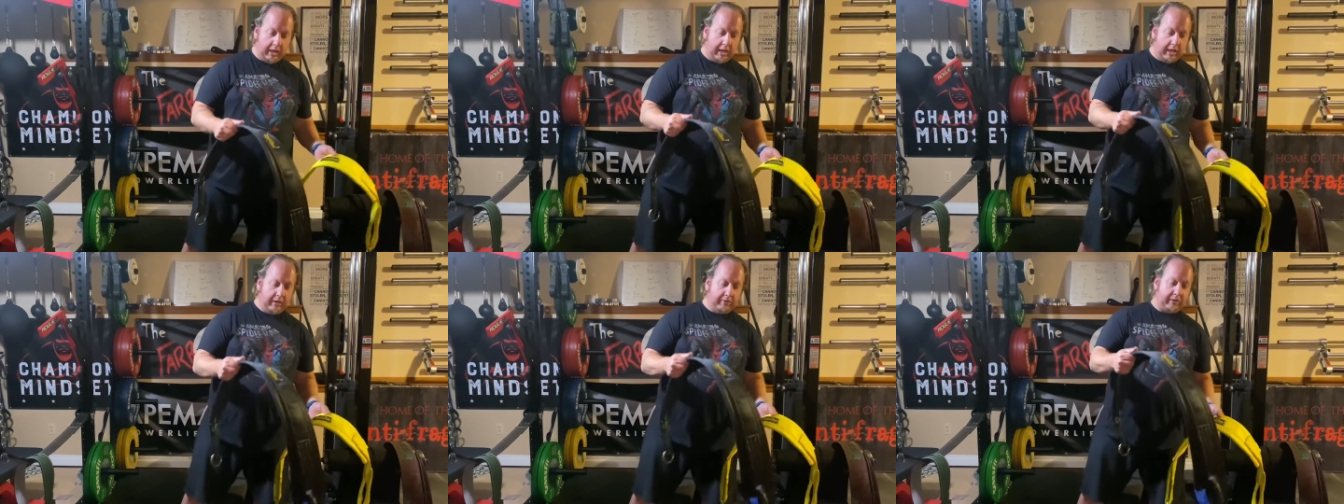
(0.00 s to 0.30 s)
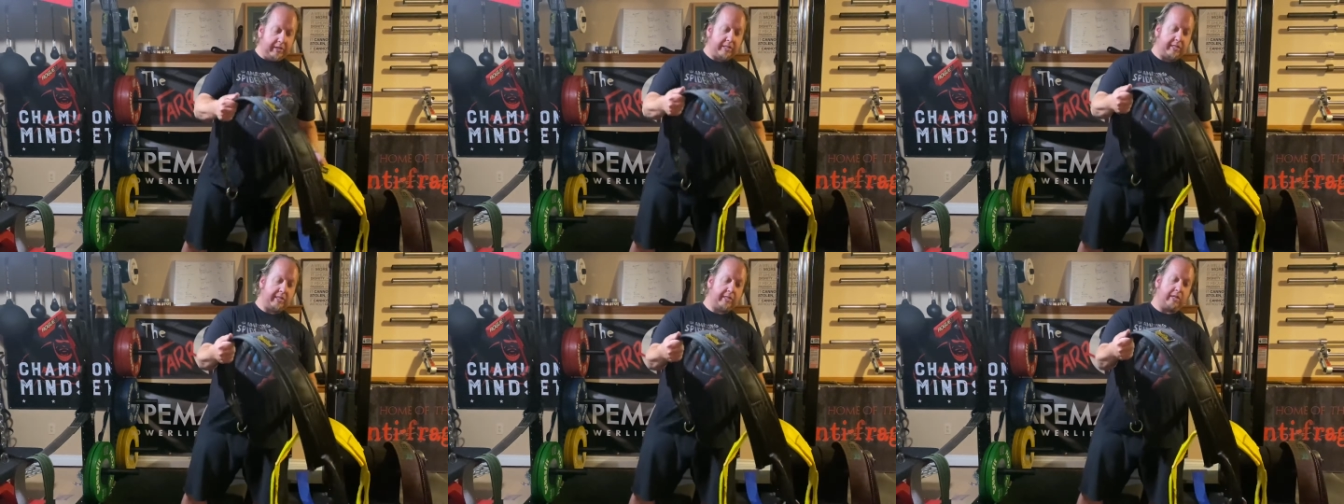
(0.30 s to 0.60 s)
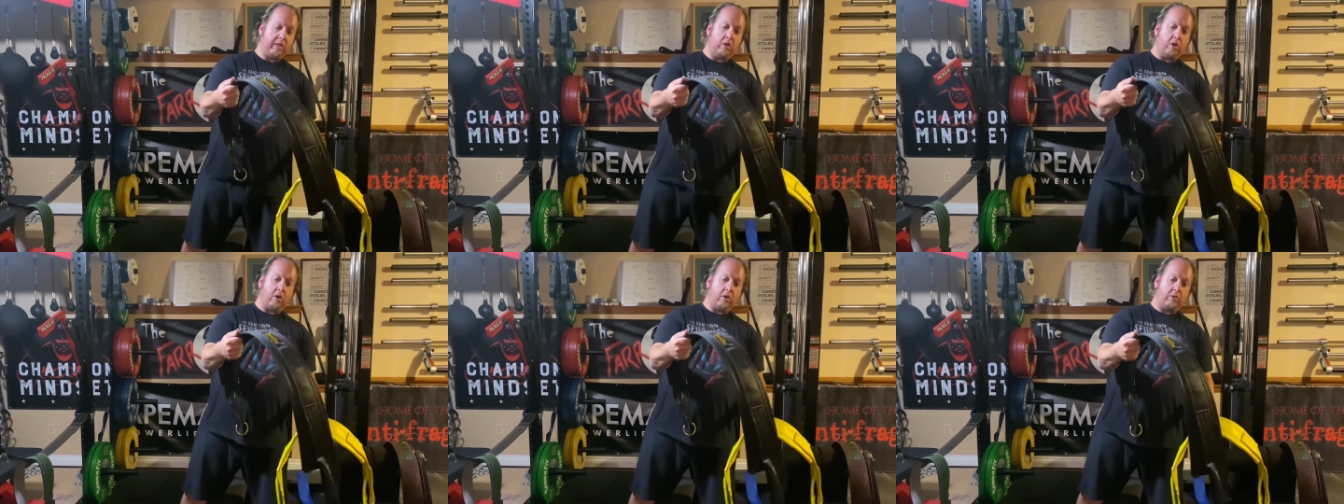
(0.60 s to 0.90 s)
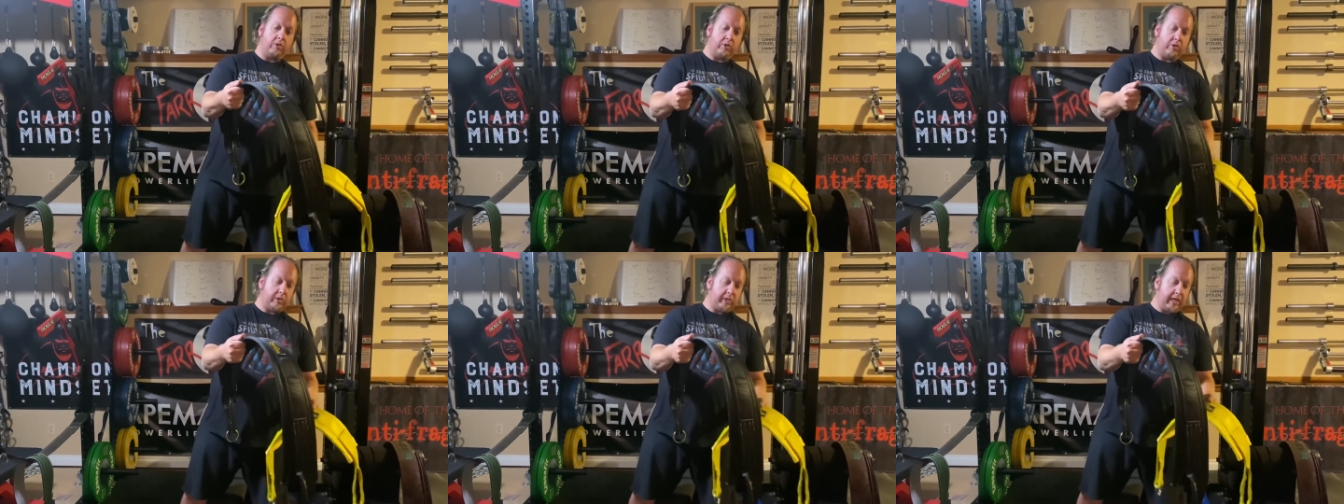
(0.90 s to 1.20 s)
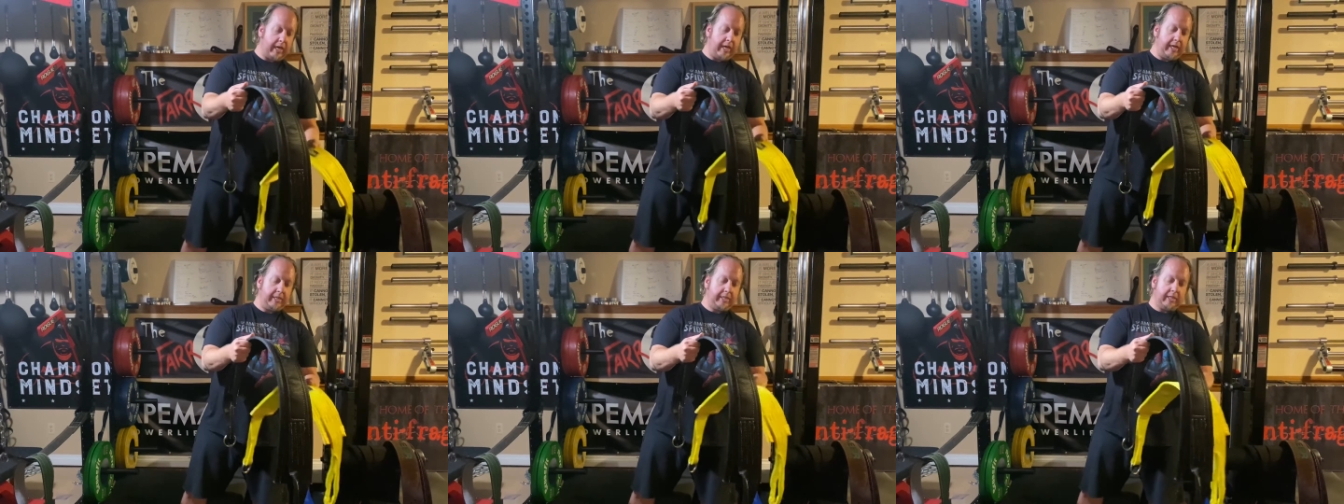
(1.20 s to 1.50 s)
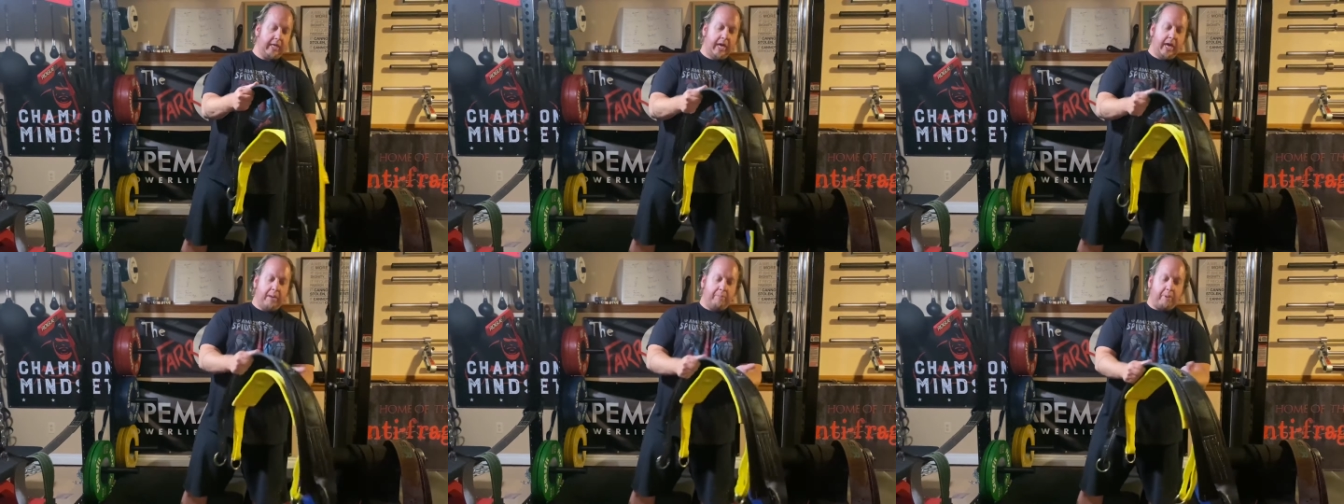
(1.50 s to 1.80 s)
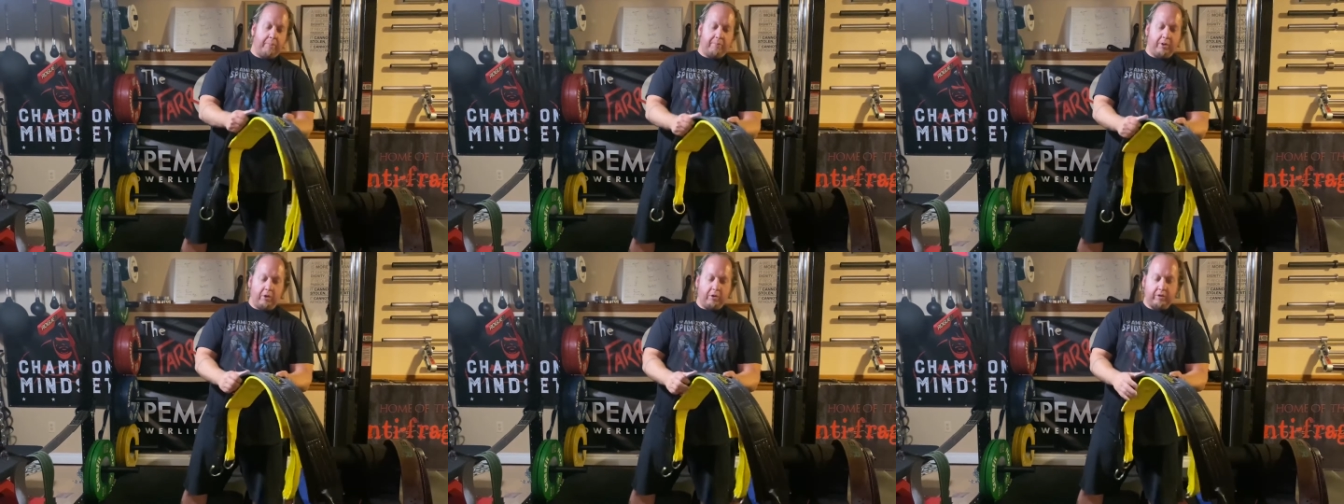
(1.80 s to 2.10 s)
This is the larger size,
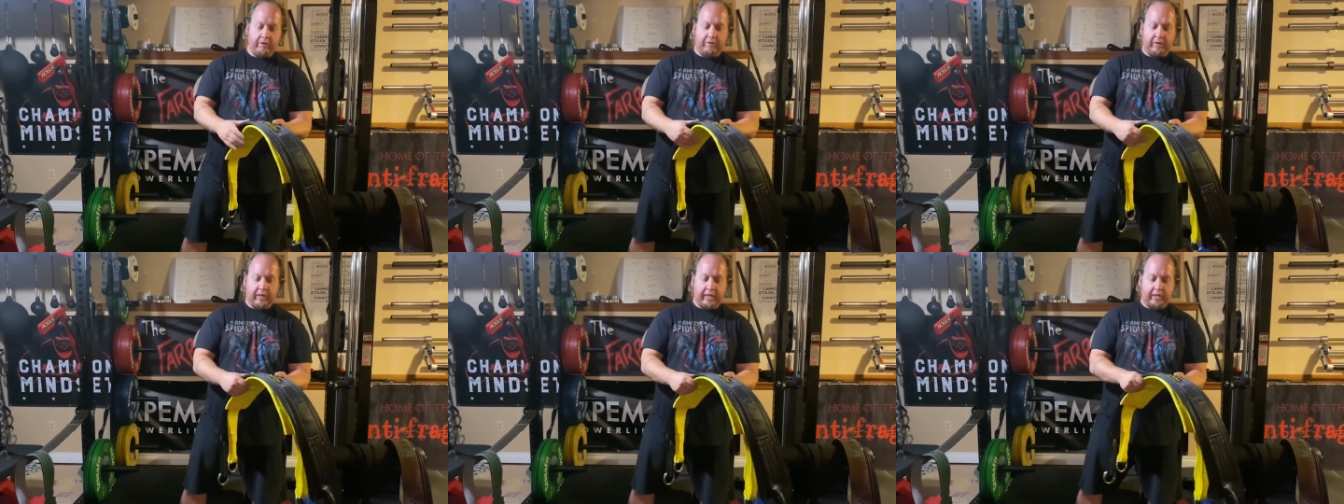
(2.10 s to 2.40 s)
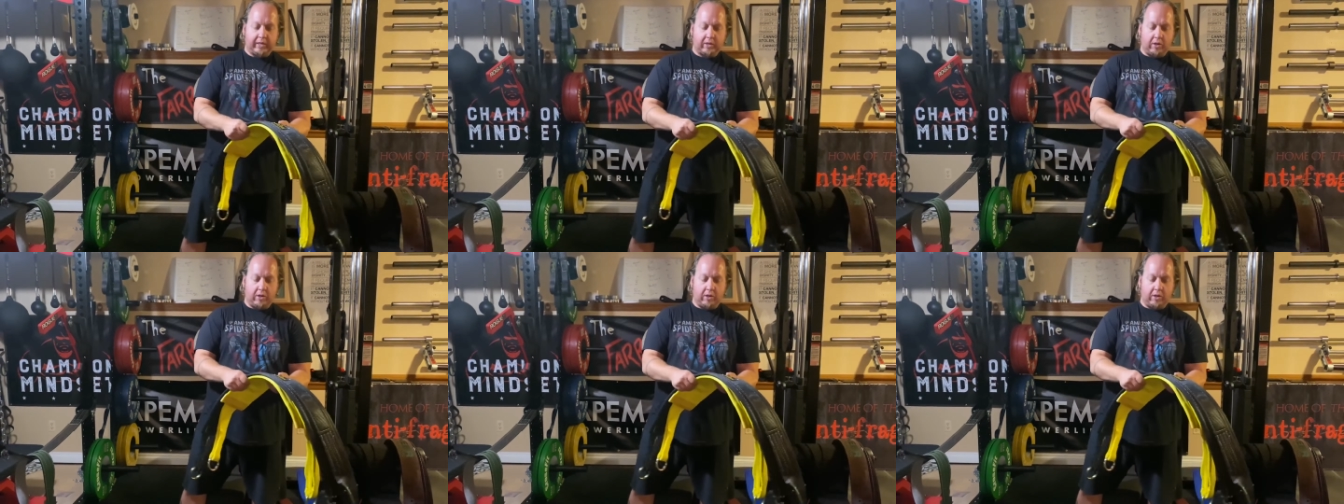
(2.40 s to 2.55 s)
but both of these